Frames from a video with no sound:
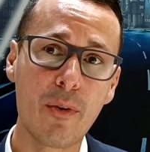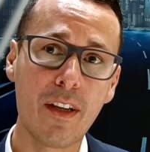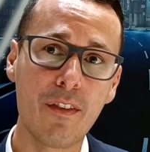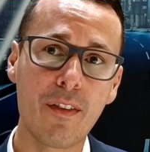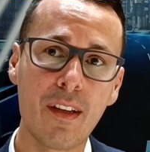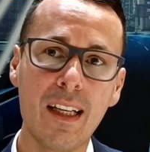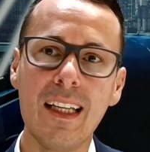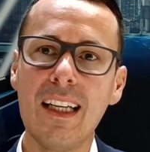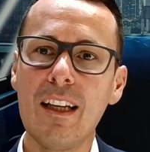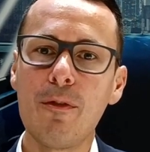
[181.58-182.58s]
series,
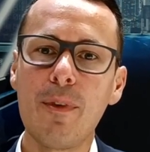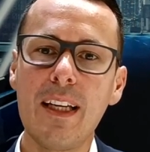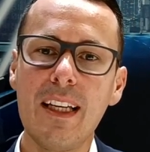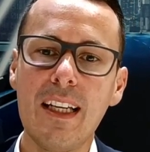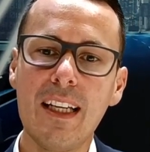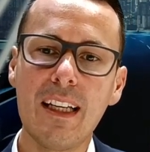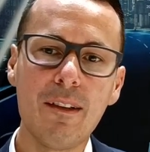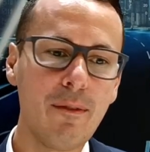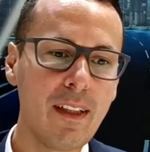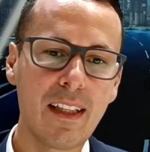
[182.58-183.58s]

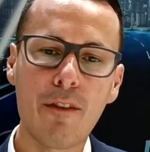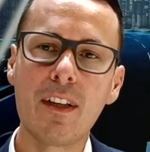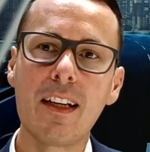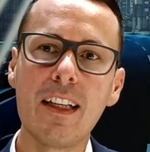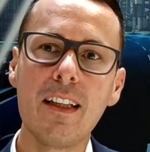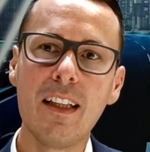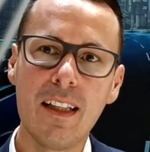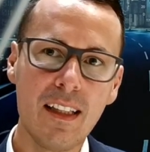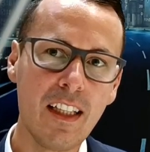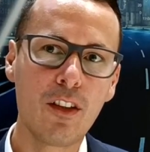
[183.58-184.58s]
we definitely
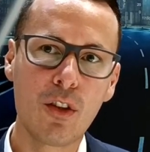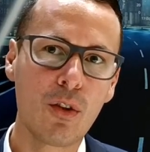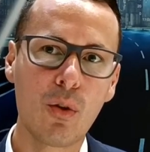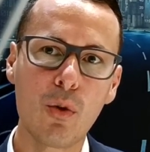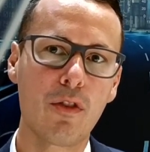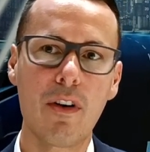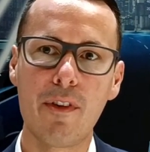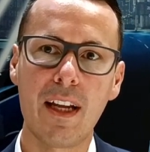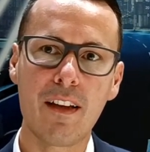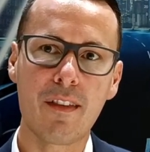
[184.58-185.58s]
need two
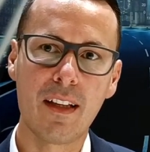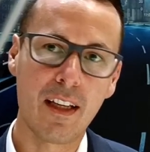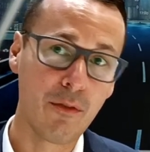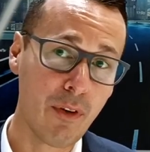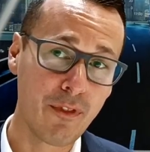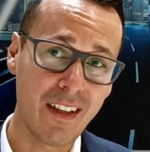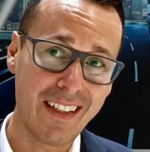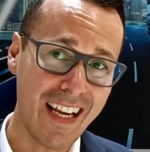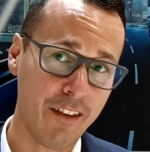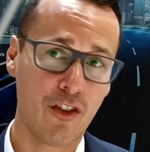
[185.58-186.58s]
driven axle, and with
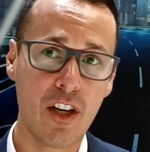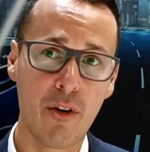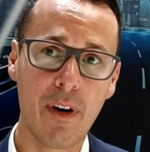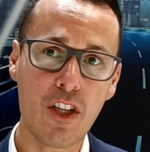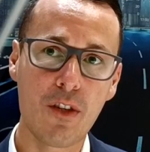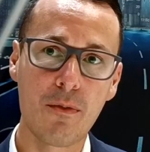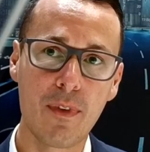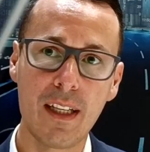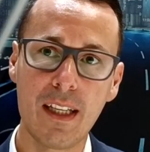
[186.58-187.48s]
the next generation,